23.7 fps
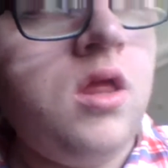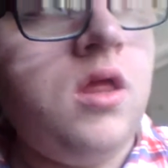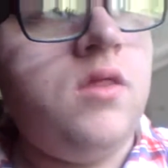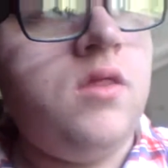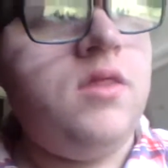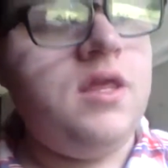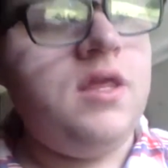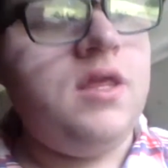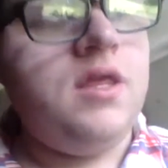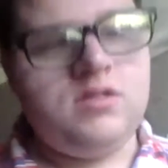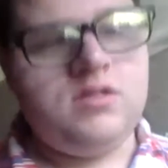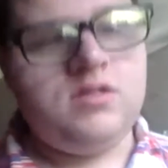
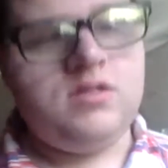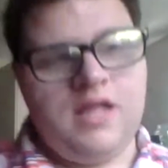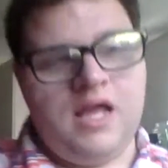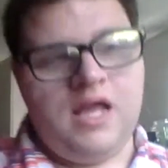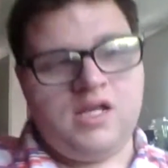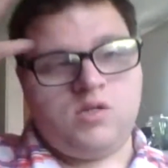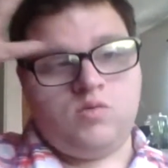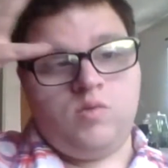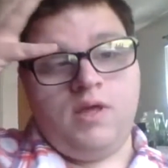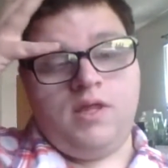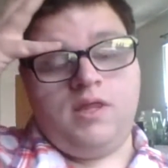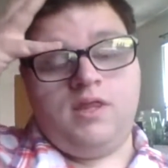This was on
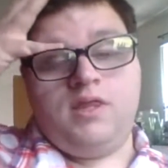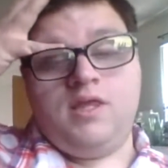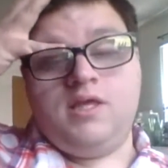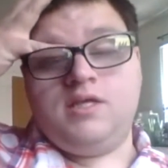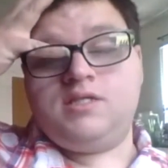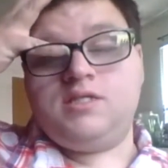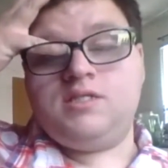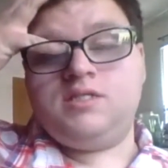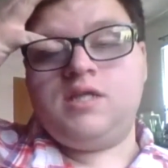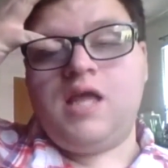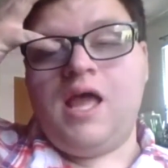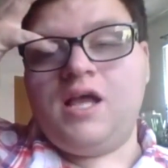last week. This
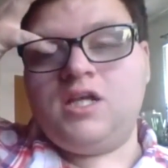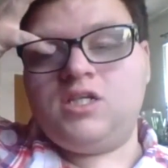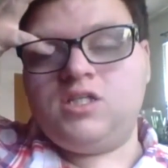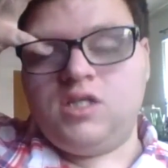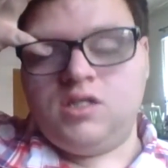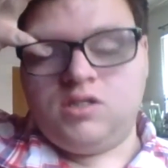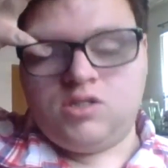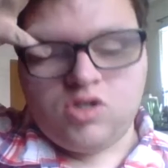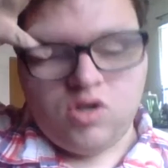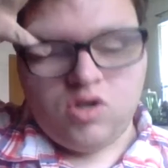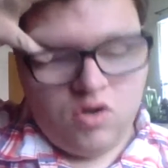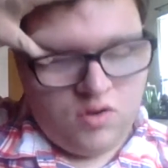is actually
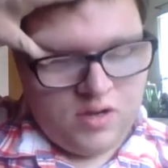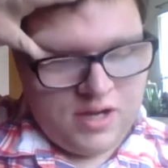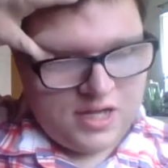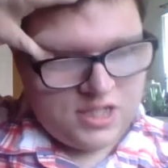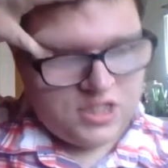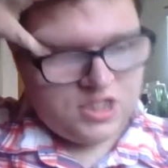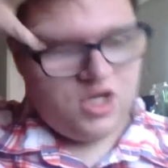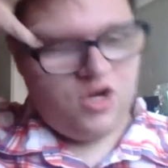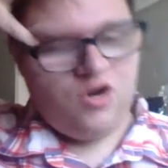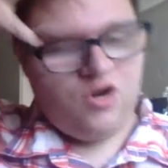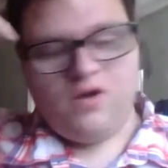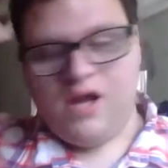true. You can
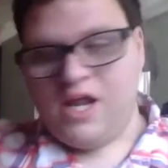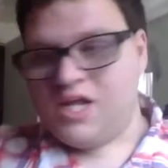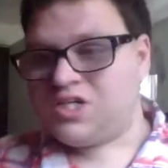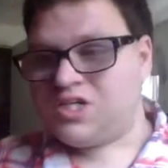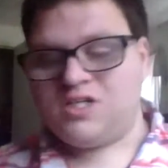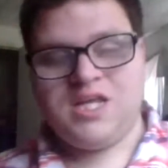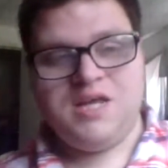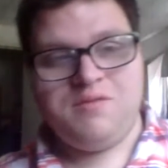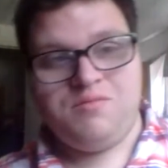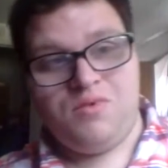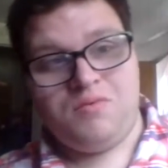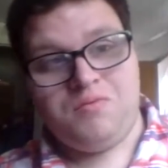start your own NASCAR
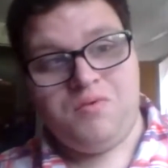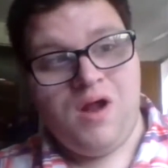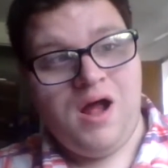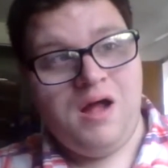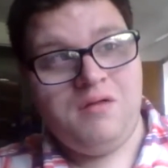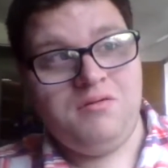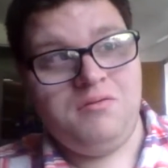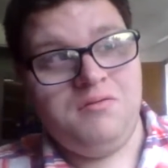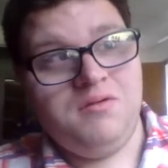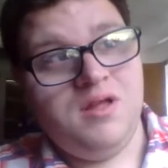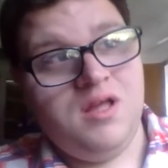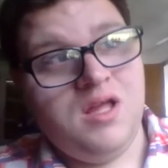team, no
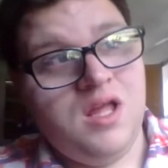problem.